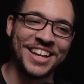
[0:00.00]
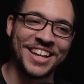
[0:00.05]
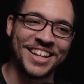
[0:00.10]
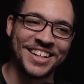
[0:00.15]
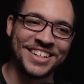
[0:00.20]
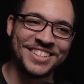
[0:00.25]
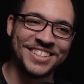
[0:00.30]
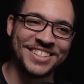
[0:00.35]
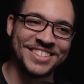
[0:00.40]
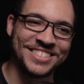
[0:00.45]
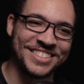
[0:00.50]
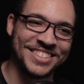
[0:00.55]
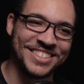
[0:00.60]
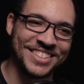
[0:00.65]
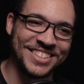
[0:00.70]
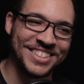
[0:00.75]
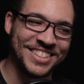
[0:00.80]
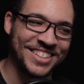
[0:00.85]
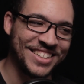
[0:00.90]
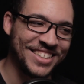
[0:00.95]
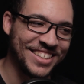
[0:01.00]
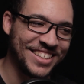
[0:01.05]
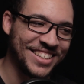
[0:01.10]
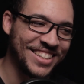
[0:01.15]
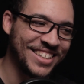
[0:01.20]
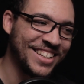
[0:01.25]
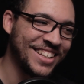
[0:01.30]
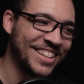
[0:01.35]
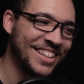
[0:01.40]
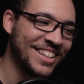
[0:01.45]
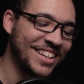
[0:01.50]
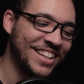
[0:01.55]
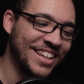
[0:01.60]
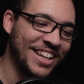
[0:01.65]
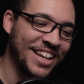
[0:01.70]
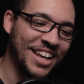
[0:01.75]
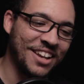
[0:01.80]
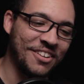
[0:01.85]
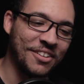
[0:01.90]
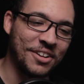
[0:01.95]
it.
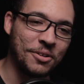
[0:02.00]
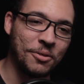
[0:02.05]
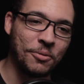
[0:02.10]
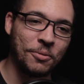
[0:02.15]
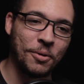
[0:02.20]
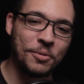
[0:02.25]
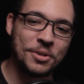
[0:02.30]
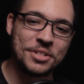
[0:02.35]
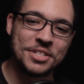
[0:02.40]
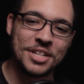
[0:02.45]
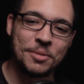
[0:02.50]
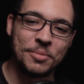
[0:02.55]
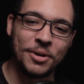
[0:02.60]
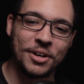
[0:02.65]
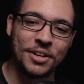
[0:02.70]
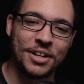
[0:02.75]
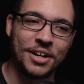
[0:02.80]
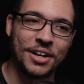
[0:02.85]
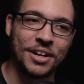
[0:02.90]
Anyway, what were you saying about?